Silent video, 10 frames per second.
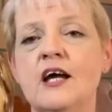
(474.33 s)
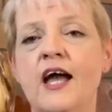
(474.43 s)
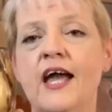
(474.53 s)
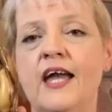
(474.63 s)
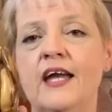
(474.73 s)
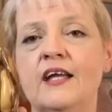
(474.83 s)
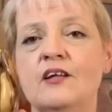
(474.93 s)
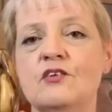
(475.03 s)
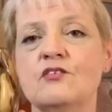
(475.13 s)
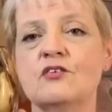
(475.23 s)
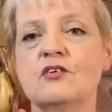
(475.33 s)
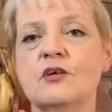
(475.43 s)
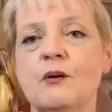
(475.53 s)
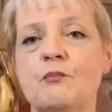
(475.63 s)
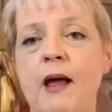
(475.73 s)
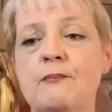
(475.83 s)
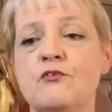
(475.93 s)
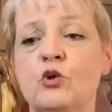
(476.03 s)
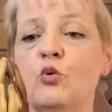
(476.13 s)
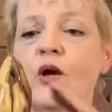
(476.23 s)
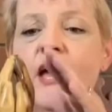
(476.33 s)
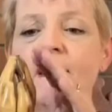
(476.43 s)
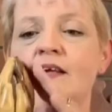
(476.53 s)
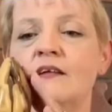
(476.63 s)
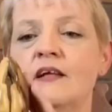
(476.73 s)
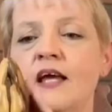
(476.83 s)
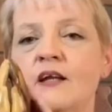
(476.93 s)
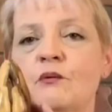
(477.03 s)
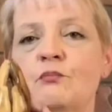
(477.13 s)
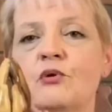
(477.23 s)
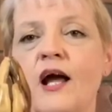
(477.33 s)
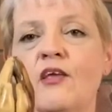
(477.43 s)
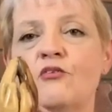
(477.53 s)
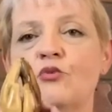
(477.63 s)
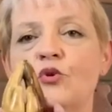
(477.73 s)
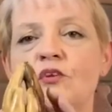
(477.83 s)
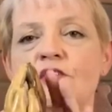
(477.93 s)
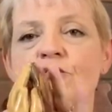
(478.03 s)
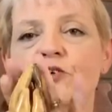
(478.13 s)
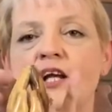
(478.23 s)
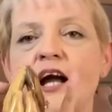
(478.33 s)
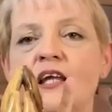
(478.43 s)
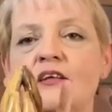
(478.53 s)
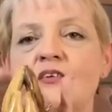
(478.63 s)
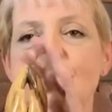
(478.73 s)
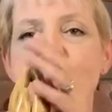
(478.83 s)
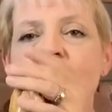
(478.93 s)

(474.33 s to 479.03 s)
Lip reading: and perhaps look at it and pray through the different colours.